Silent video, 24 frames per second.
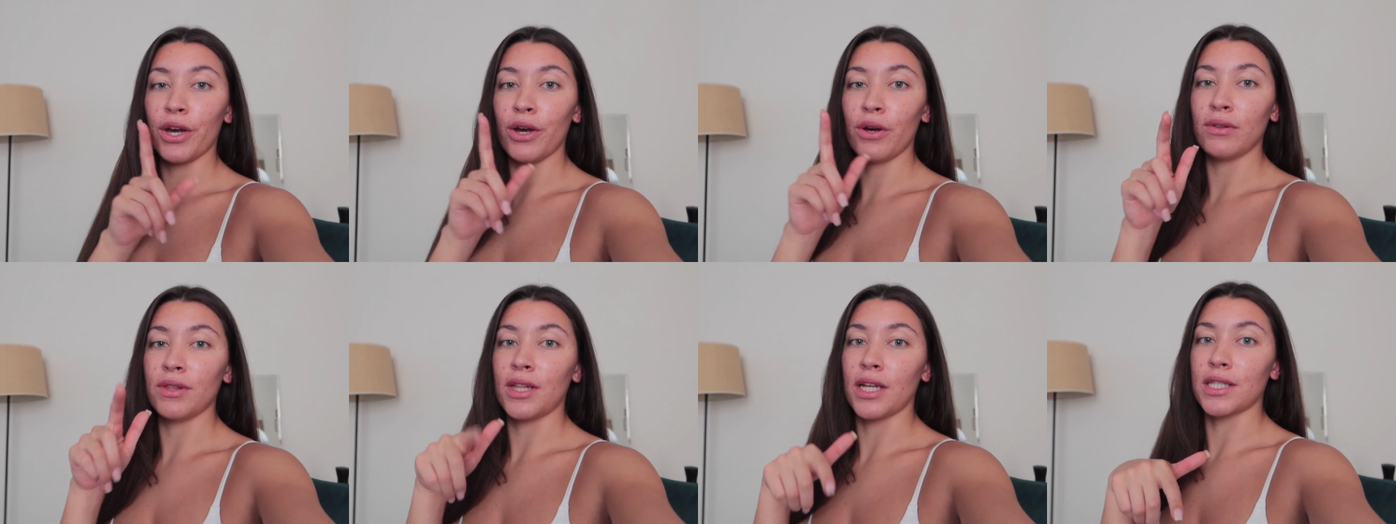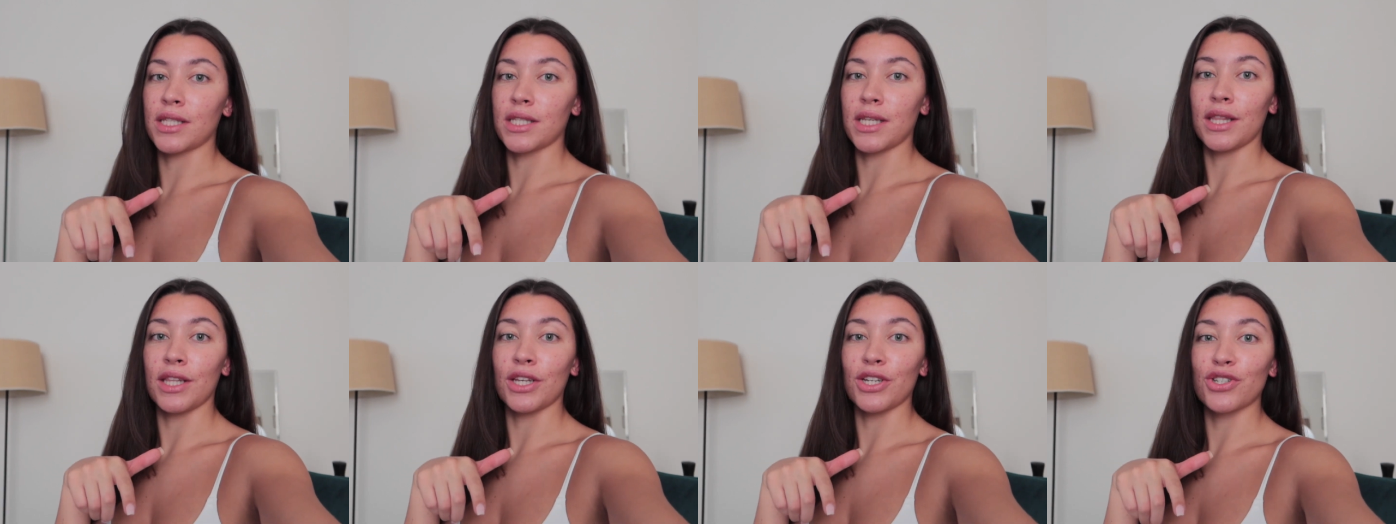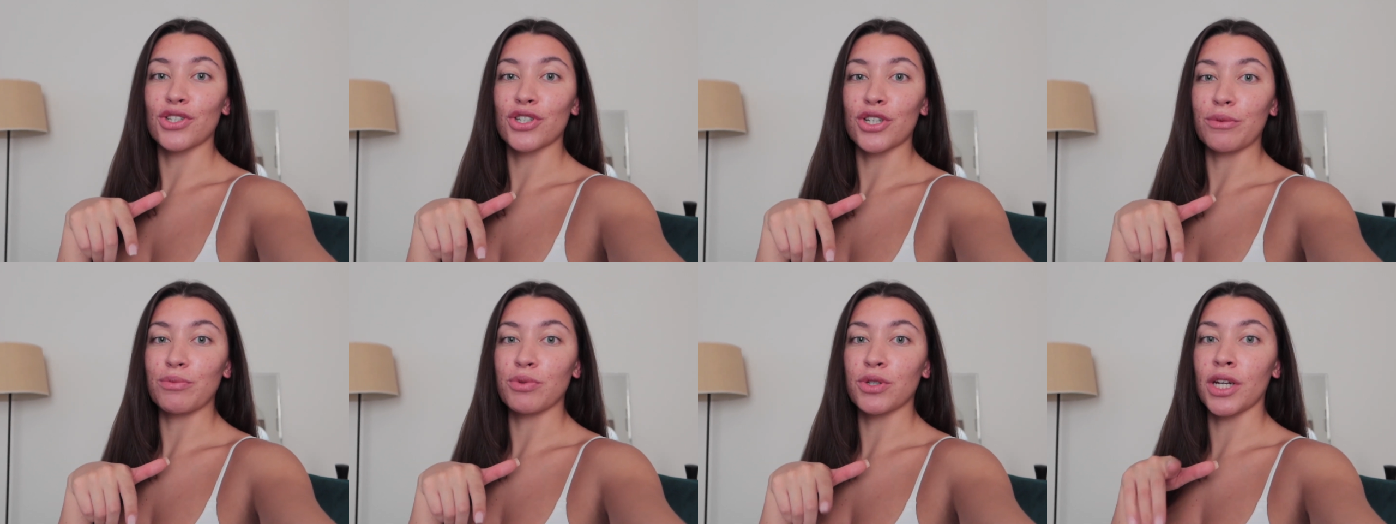code that's in the
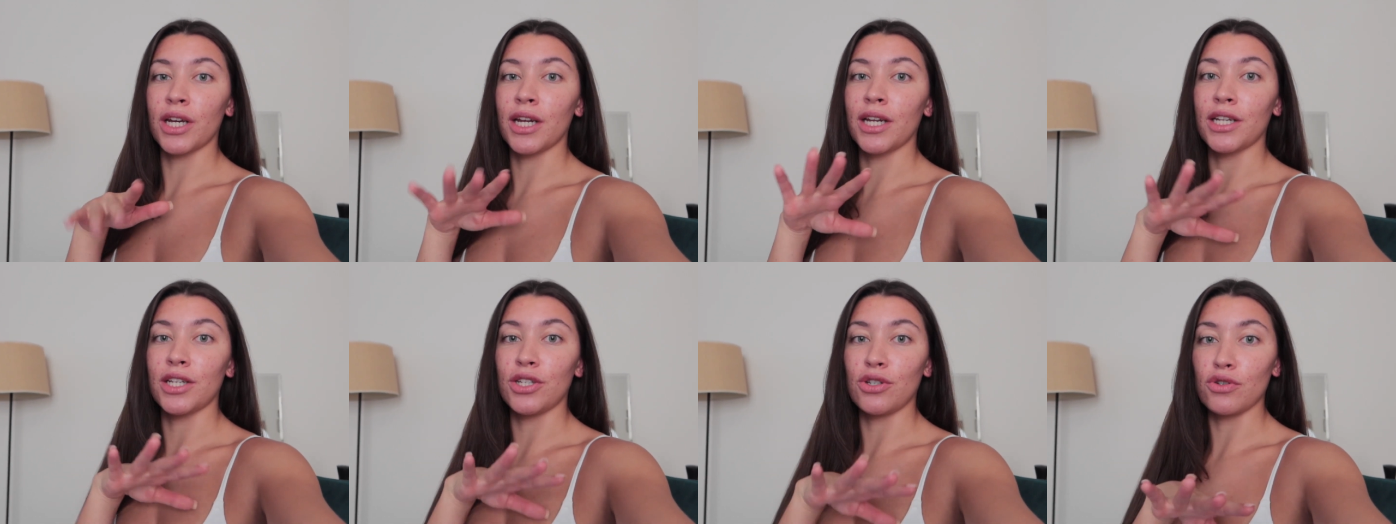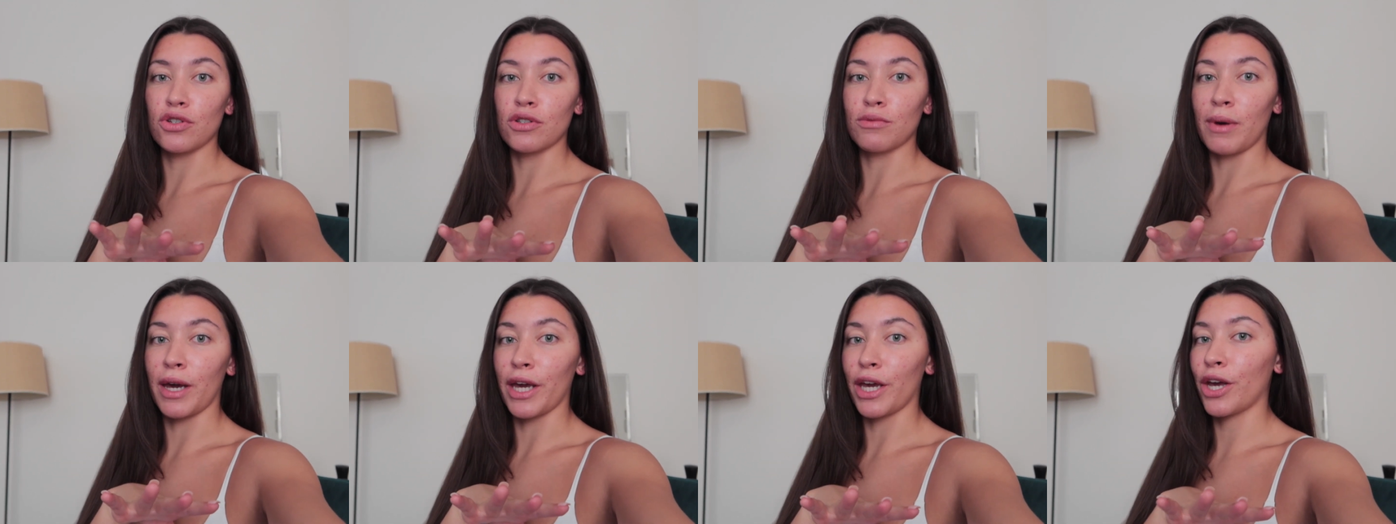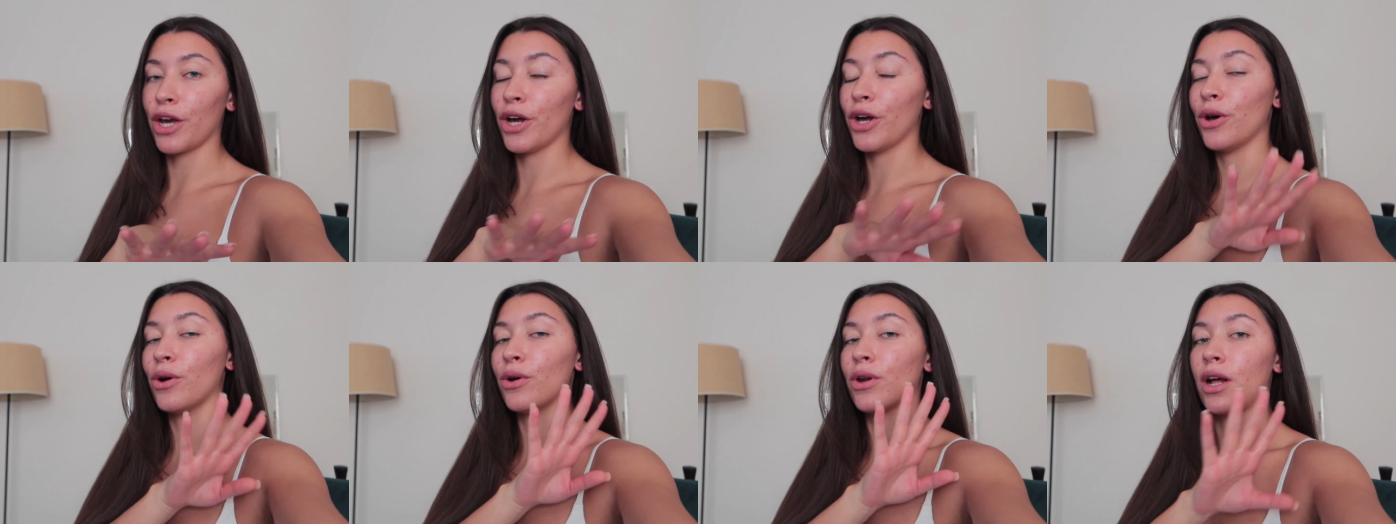description and use my
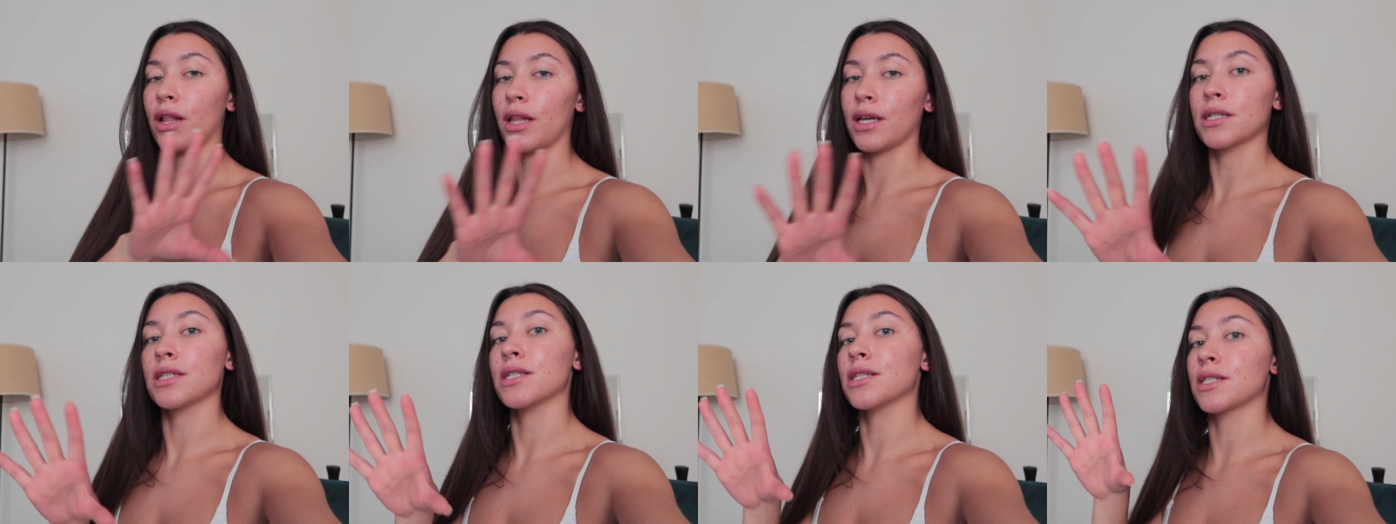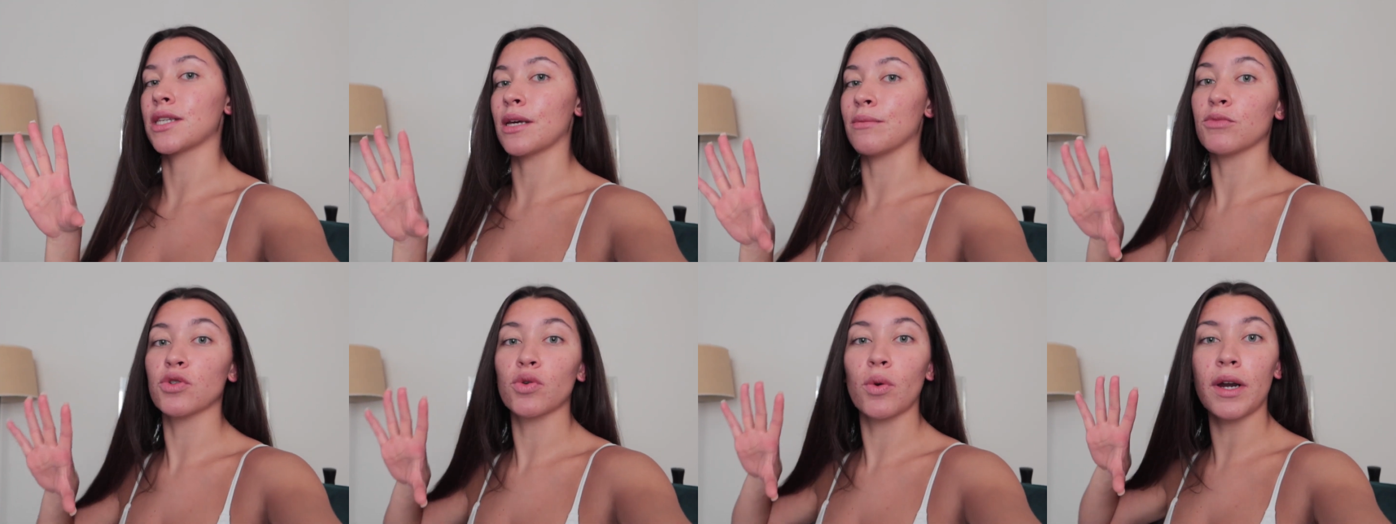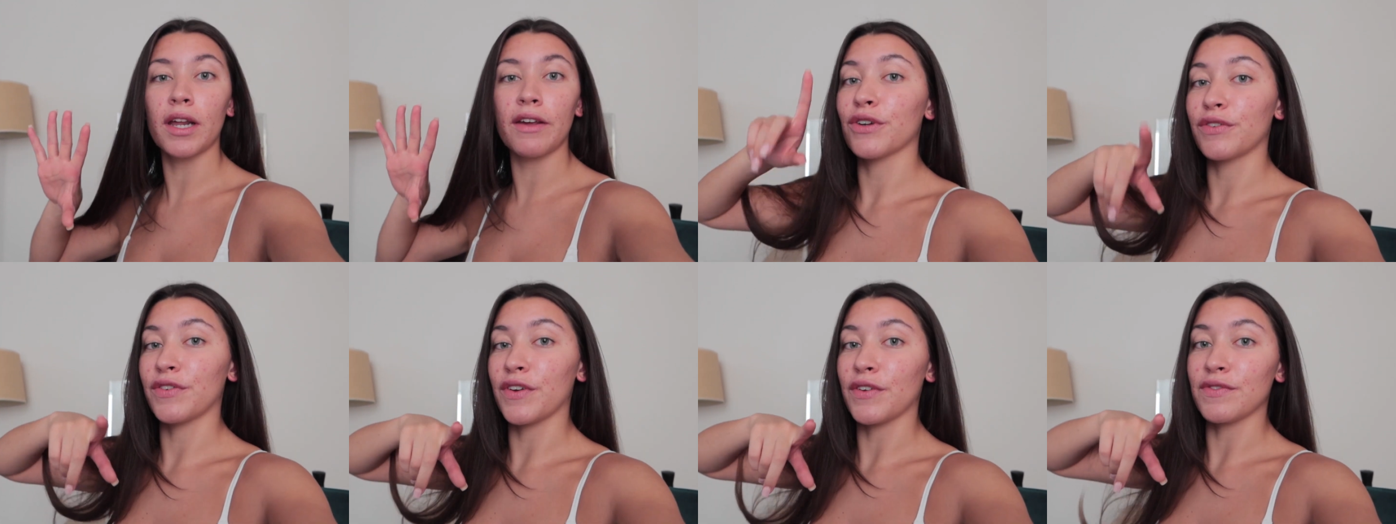code Alexis M twenty
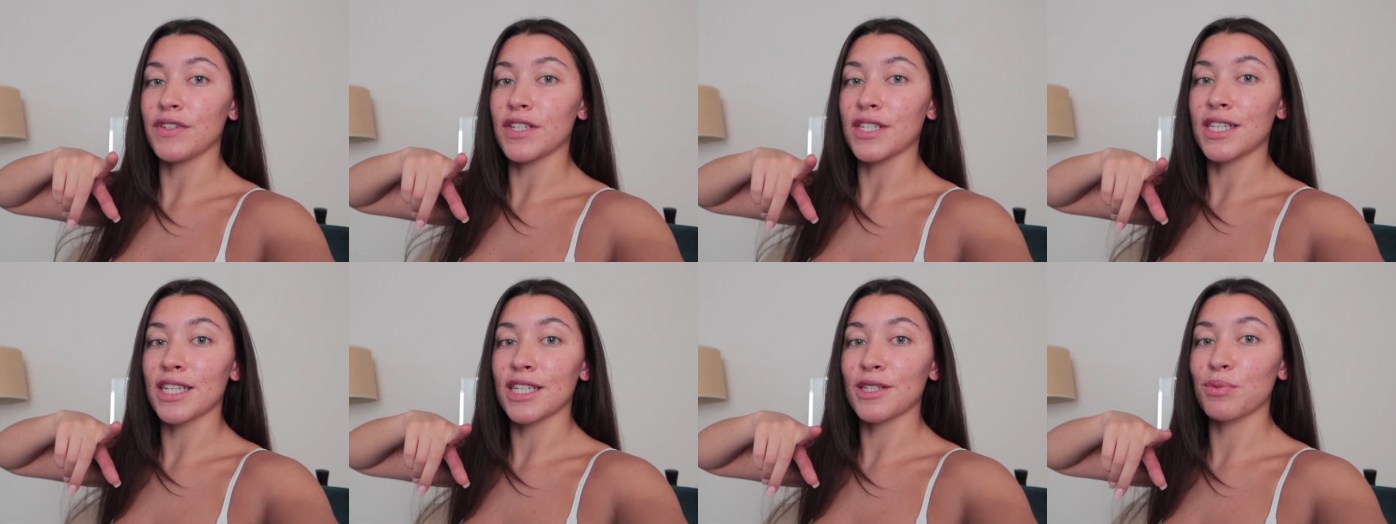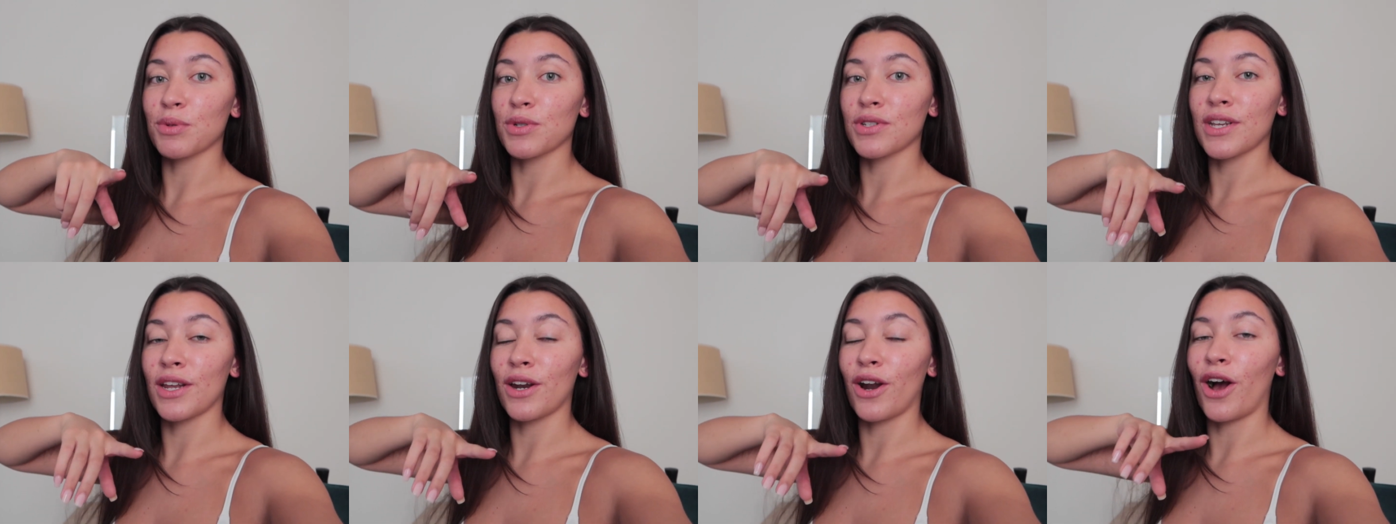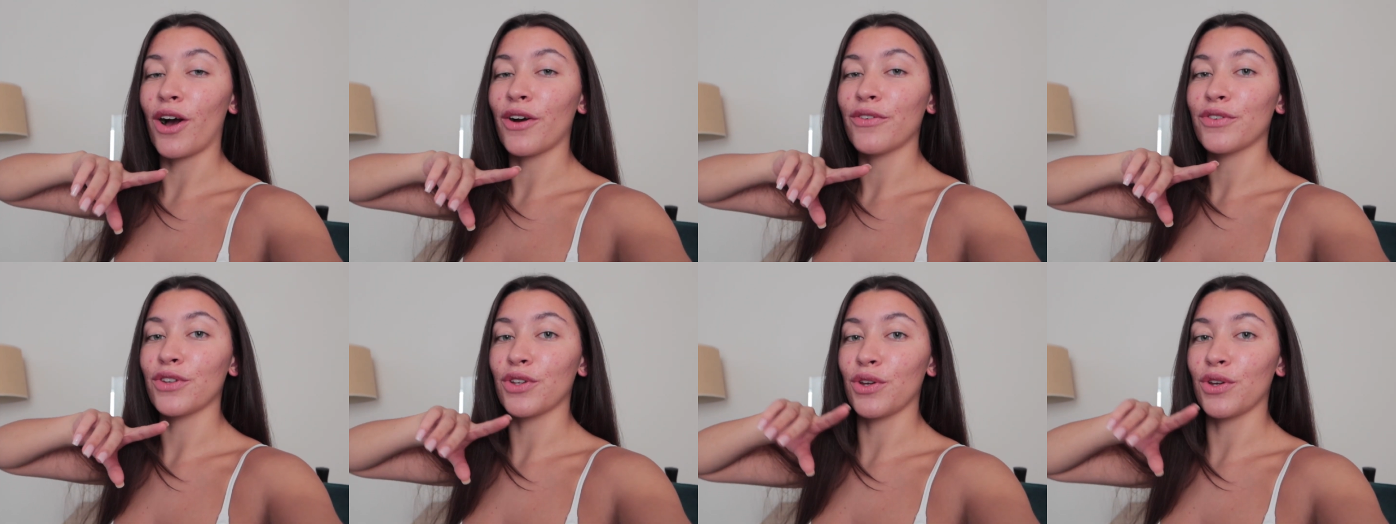for fifty-six percent off